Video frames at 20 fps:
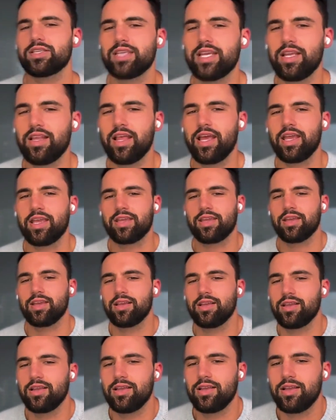I would say,
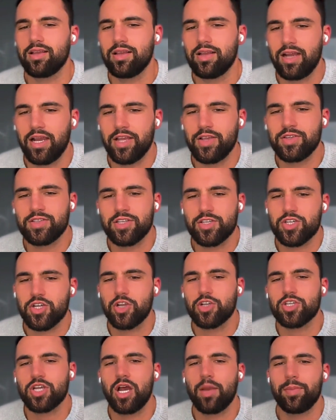like, I
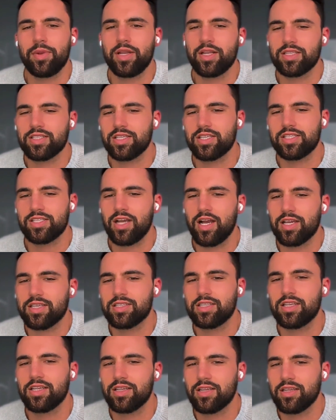used to church hop and it's
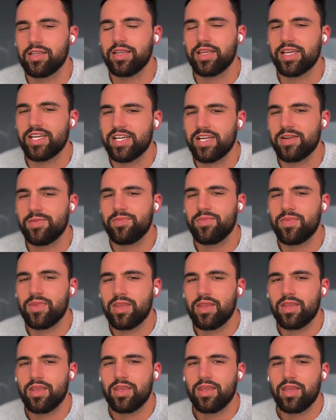exhausting.
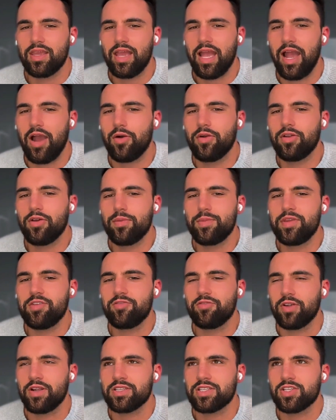Yeah.
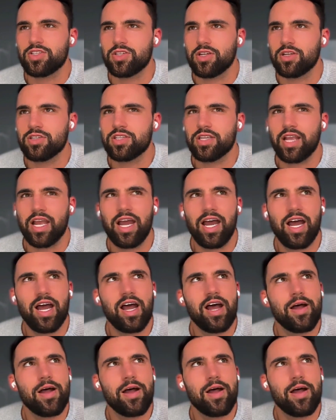How to meet friends at church?